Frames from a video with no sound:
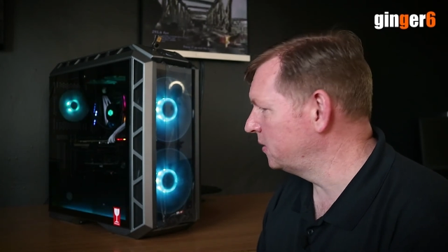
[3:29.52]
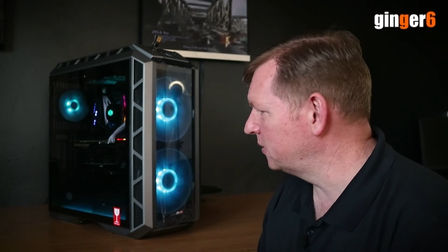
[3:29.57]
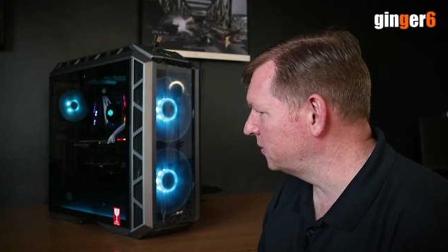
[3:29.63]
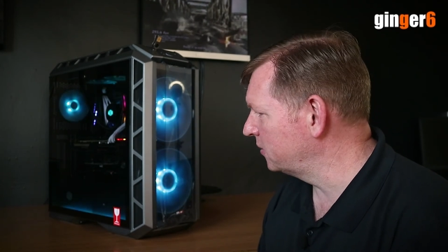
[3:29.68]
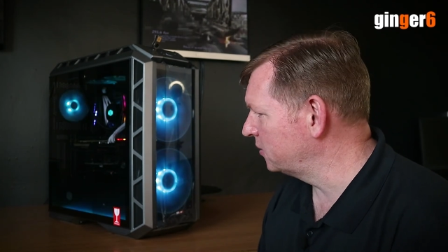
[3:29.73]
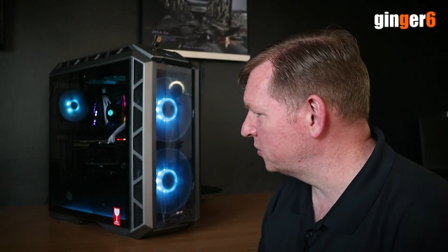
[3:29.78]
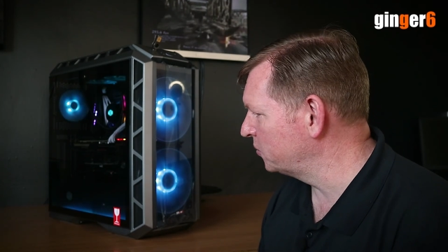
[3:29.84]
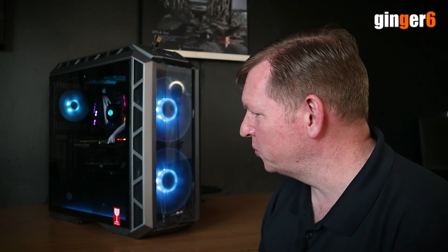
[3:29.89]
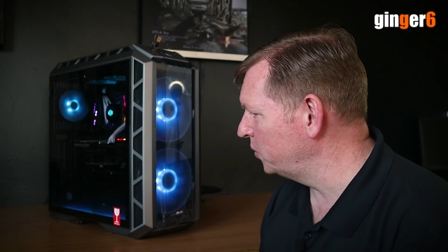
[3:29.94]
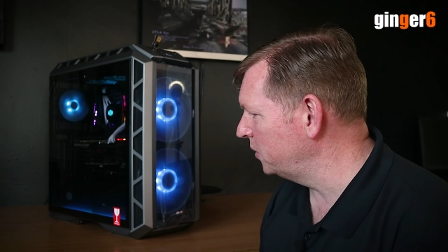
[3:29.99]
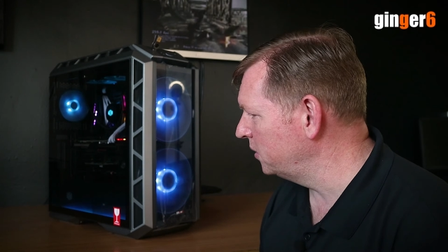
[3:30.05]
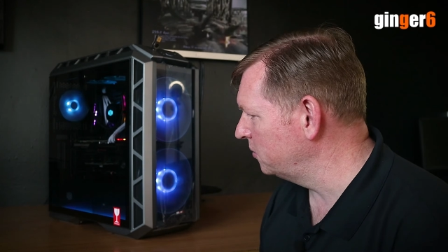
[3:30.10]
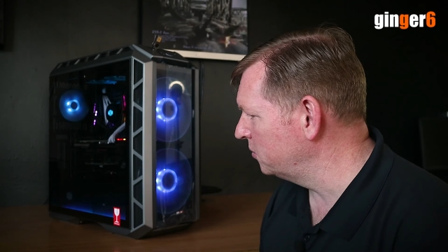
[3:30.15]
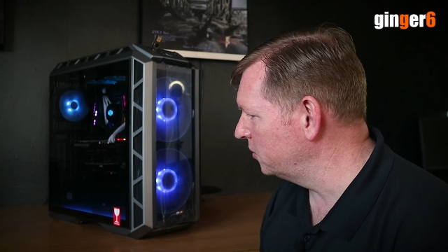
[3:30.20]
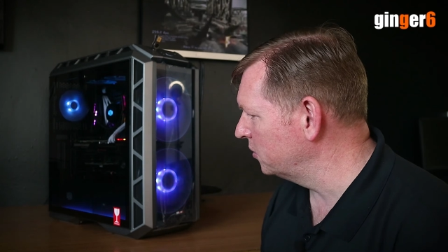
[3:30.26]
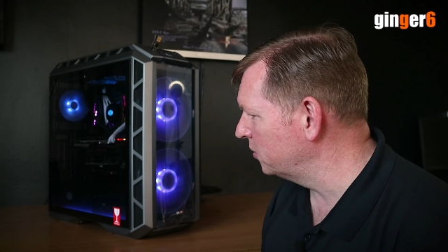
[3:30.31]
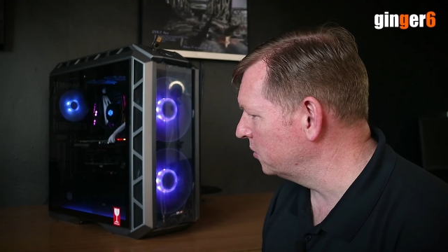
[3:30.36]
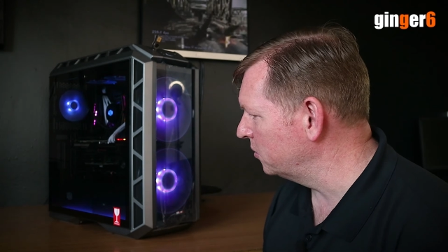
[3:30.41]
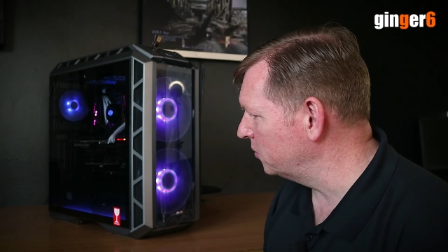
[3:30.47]
because we
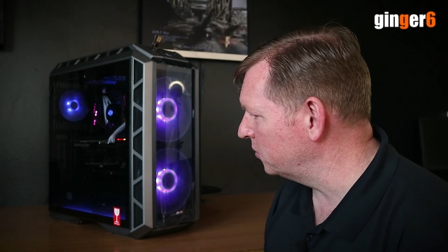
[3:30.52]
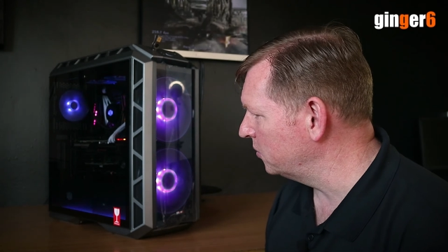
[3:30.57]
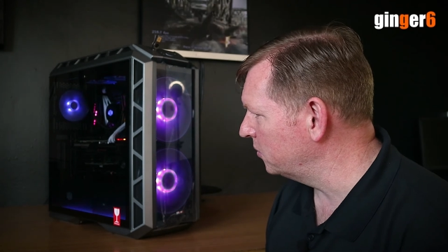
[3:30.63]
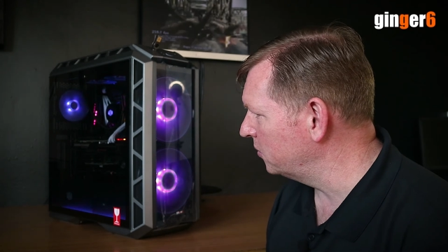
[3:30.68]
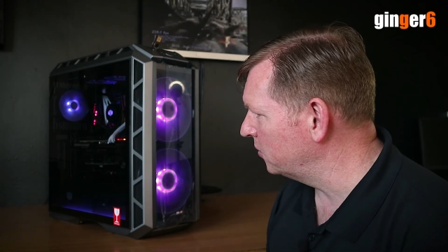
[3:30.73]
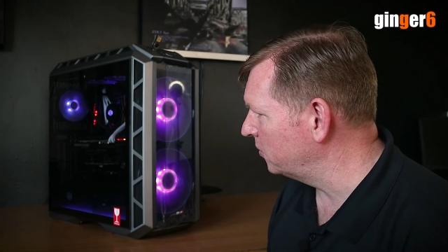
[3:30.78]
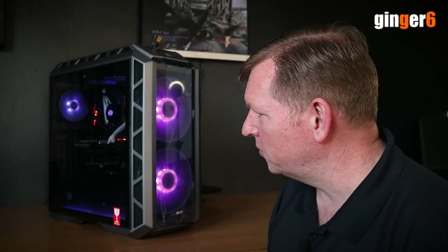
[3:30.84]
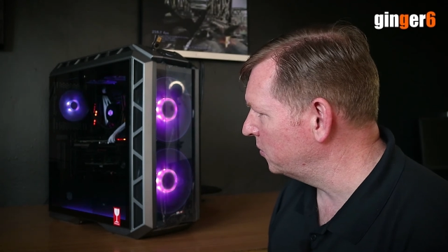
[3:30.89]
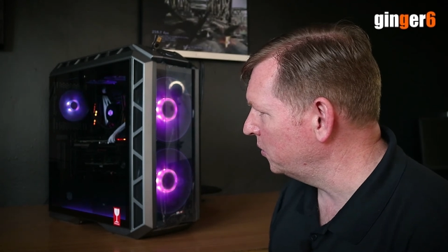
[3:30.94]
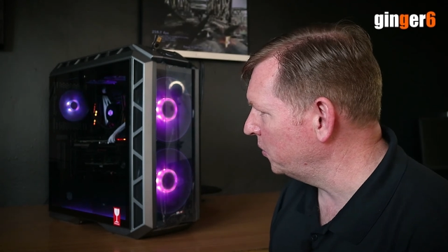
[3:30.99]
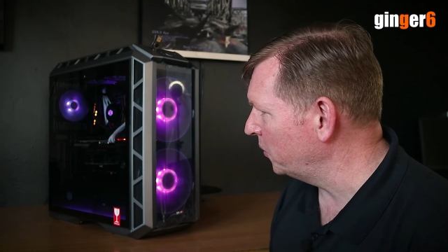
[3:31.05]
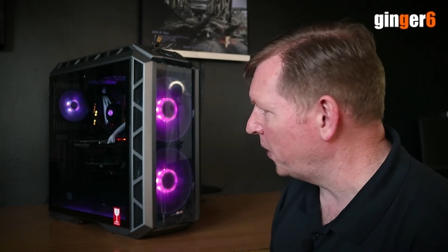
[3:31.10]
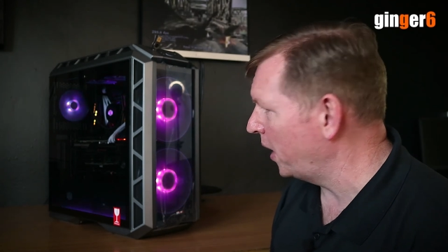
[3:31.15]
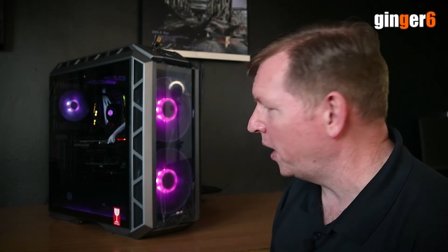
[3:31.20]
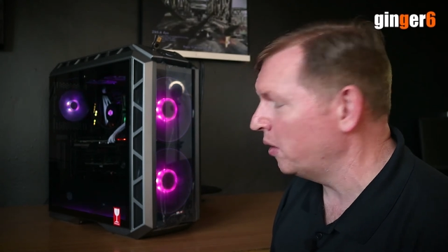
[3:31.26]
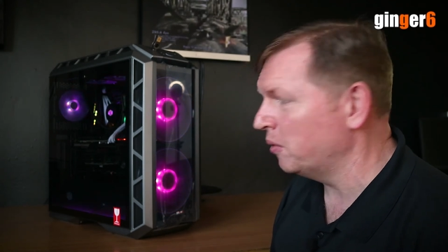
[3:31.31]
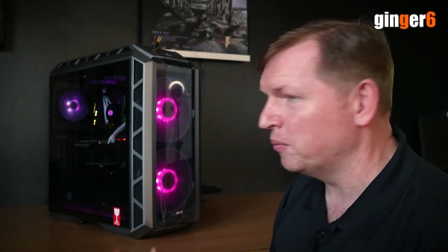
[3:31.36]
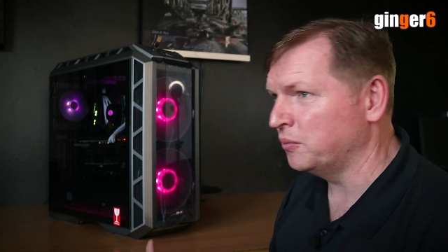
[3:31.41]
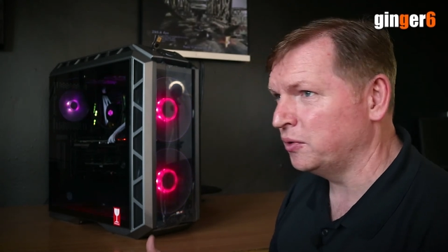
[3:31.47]
will we will
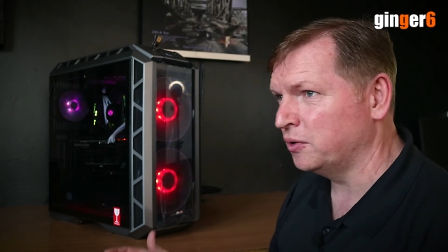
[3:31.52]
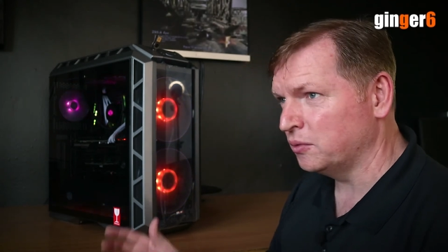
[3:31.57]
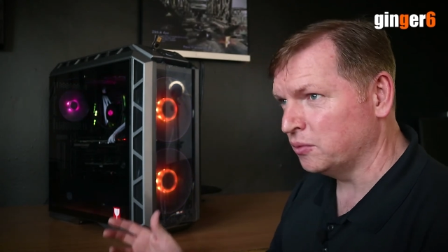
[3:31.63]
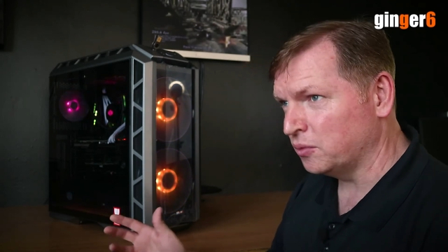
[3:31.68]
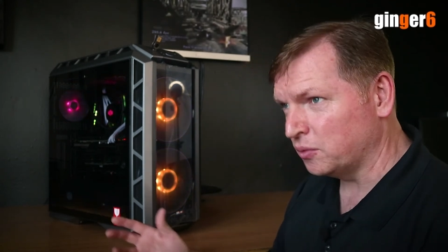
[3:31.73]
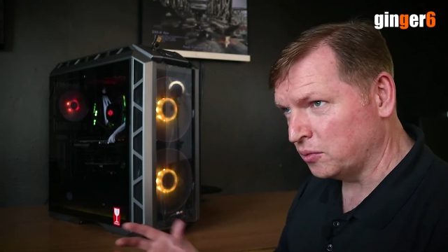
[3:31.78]
help you